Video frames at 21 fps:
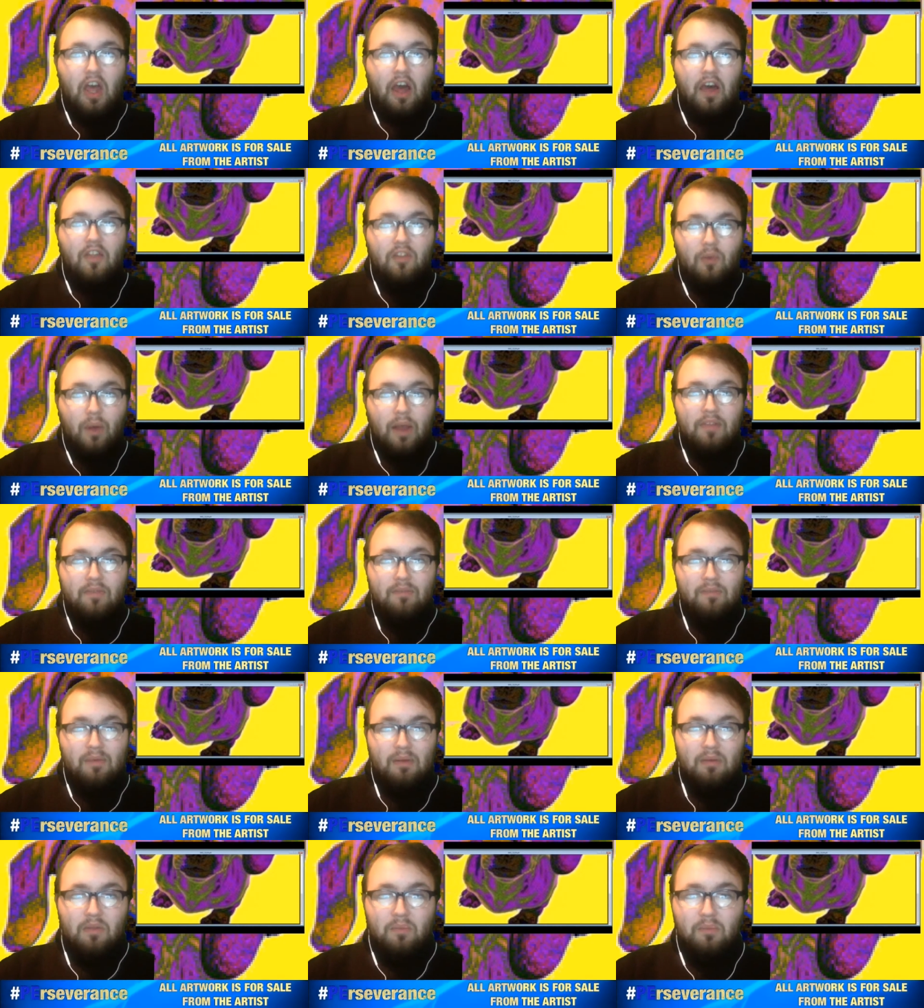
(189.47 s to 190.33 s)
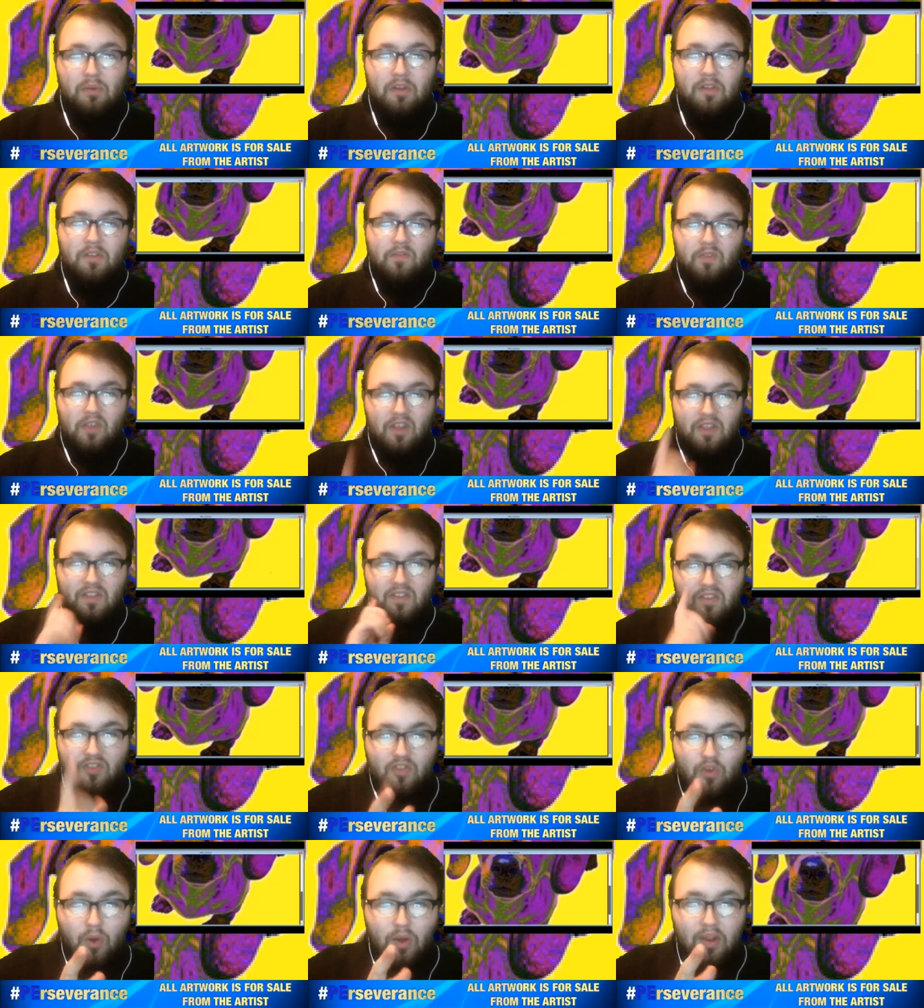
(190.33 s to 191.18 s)
Otherwise, remember the perseverance
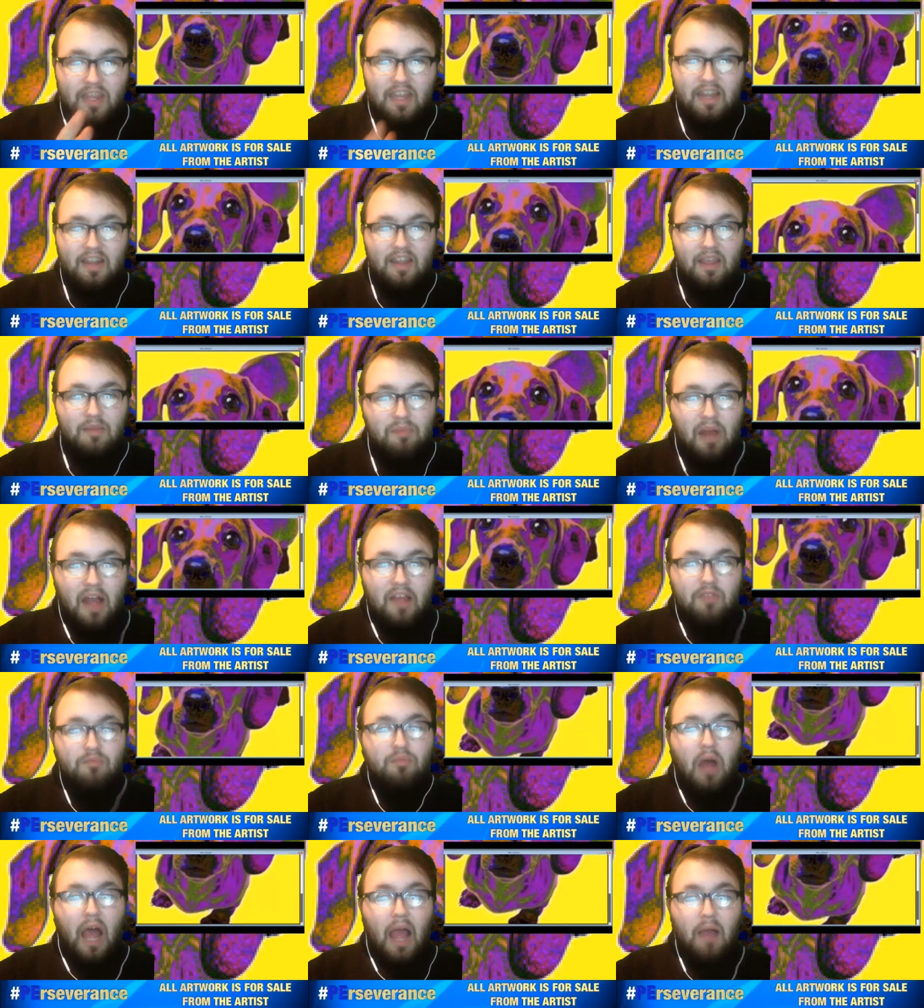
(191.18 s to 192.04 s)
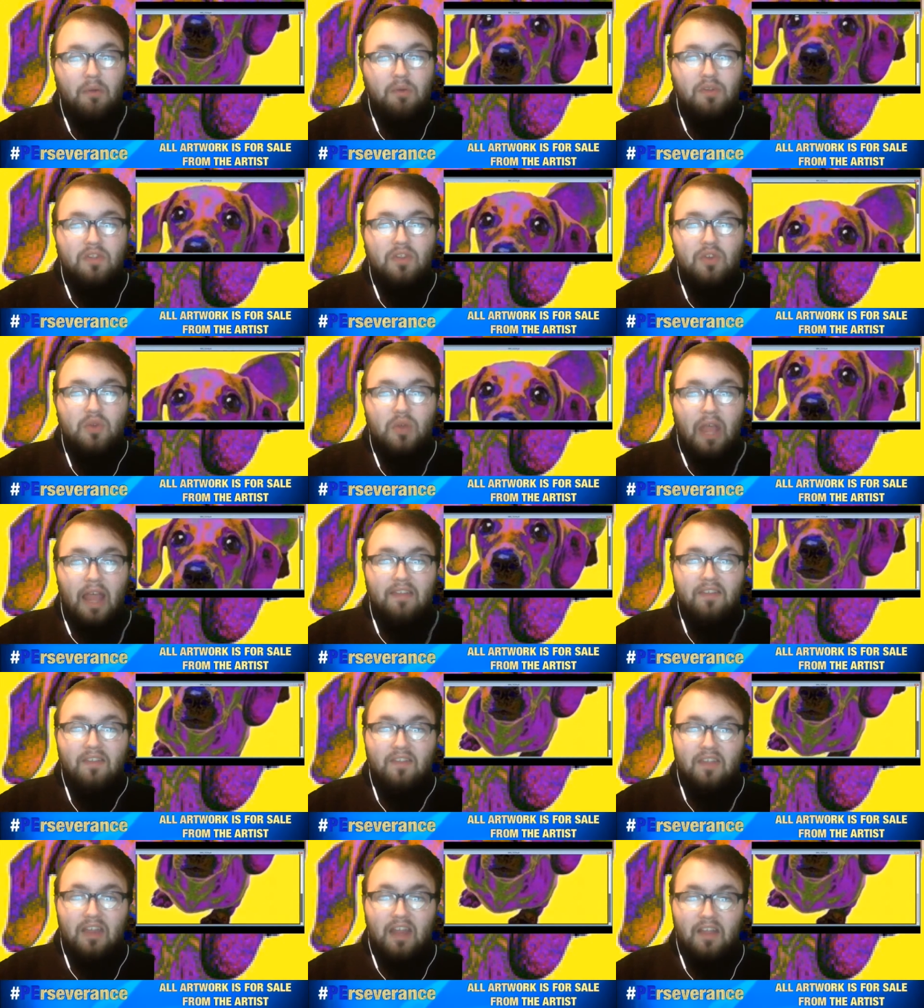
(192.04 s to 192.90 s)
is is your KD impossible. I will see you
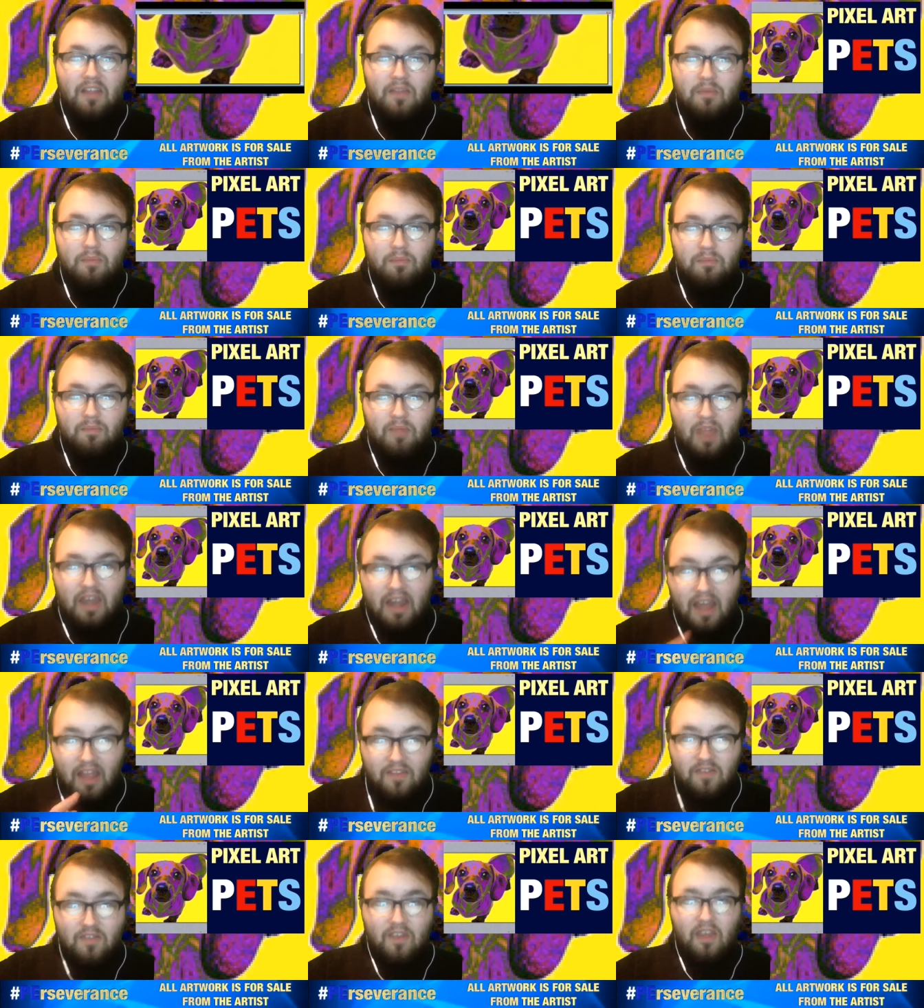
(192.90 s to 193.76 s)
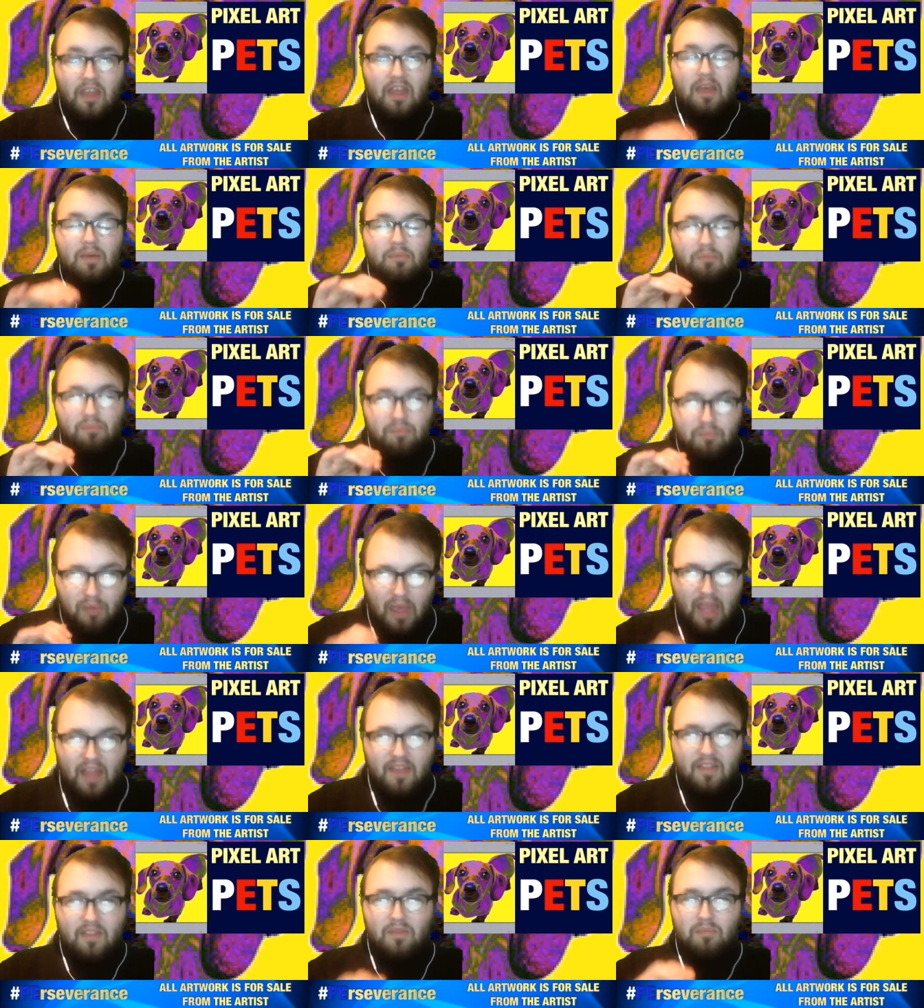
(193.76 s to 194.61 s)
guys in the next the next
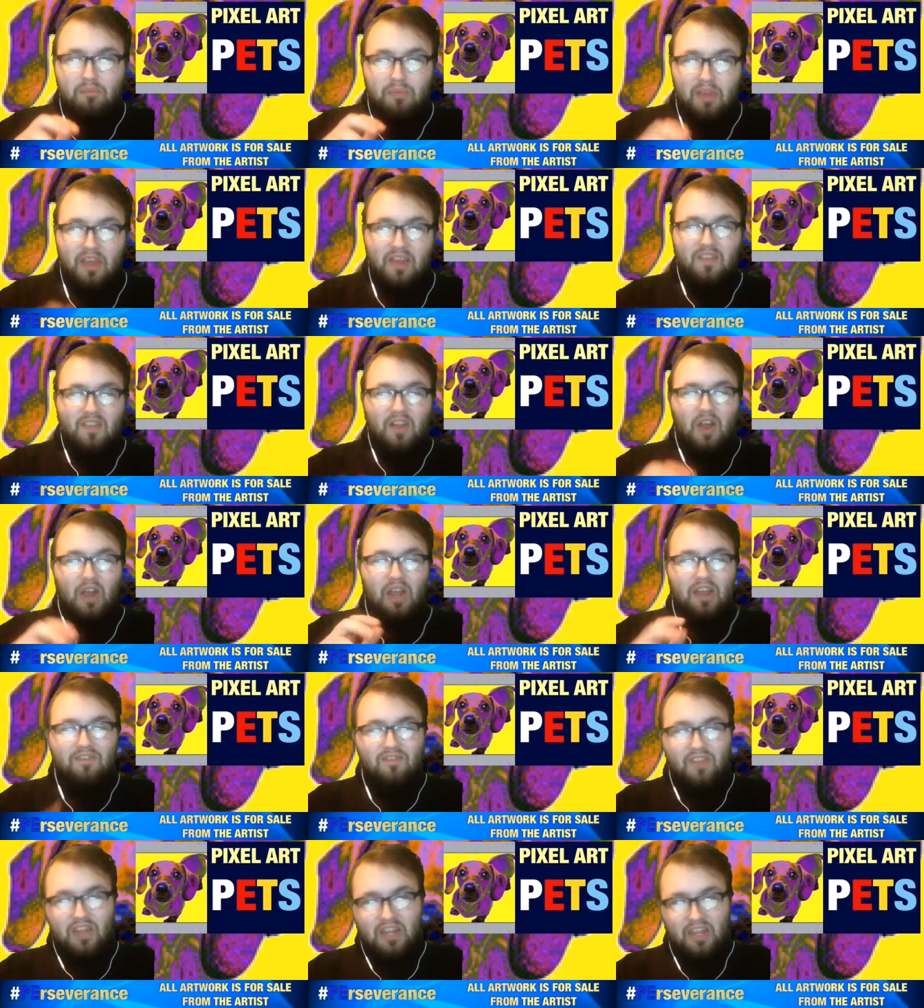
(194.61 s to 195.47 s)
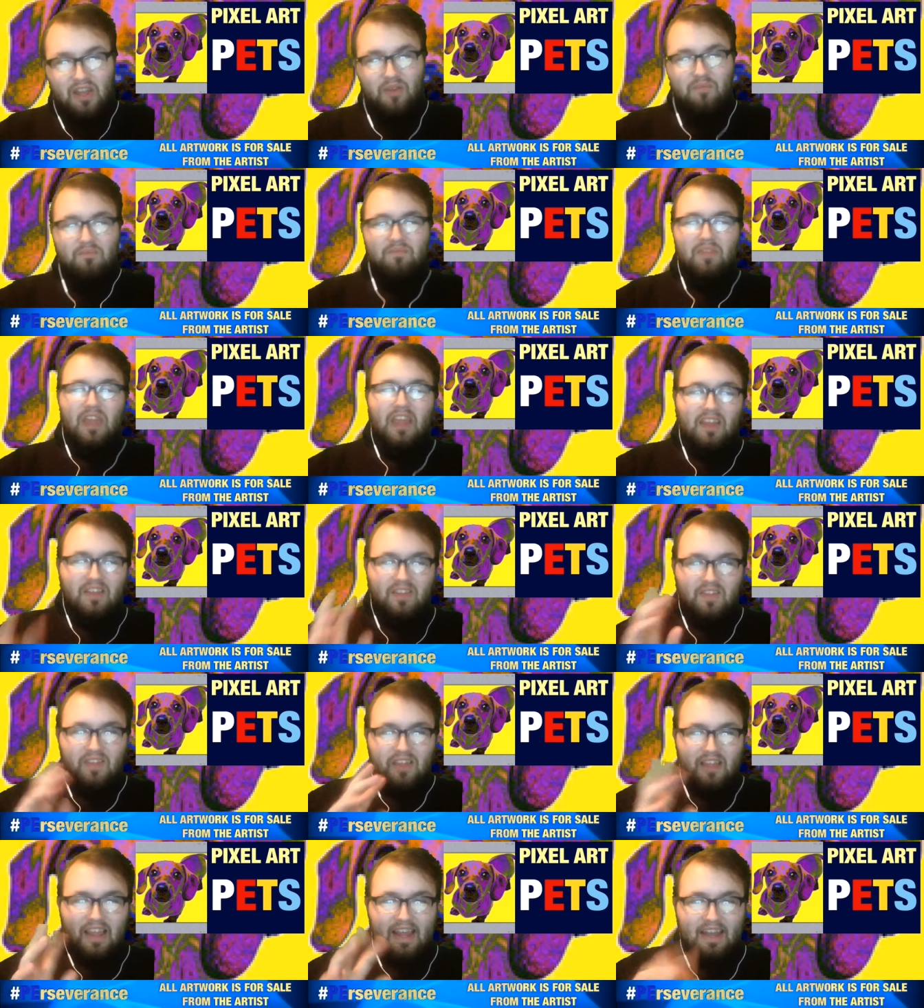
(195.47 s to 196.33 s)
Pets Pixel Art video.
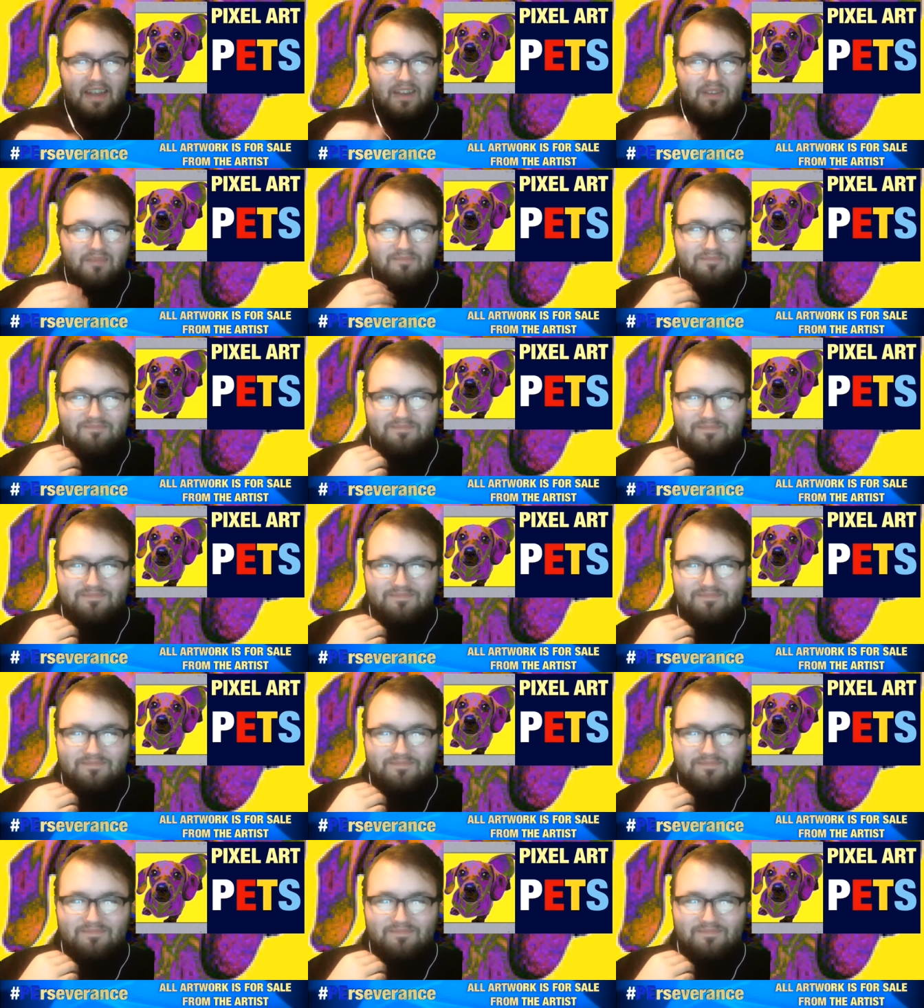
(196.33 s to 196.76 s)
See you later.